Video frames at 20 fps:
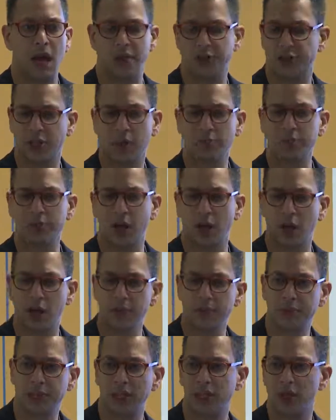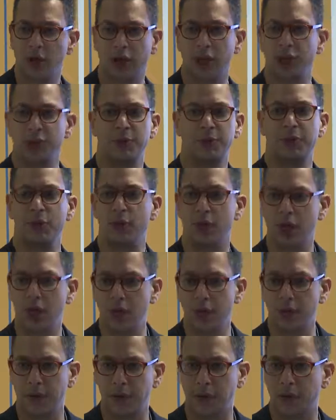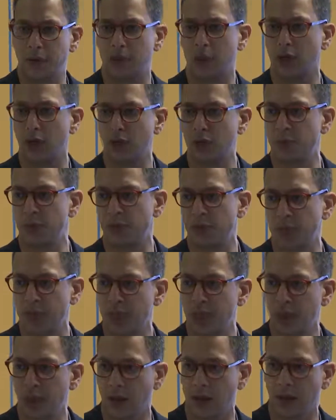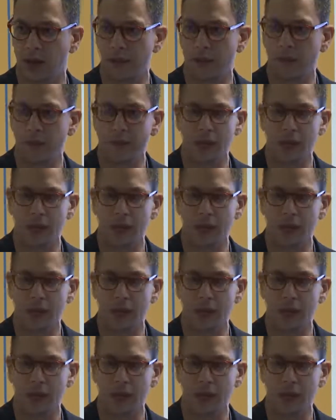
Sometimes it's not going to be doing anything. It's going to be sitting there.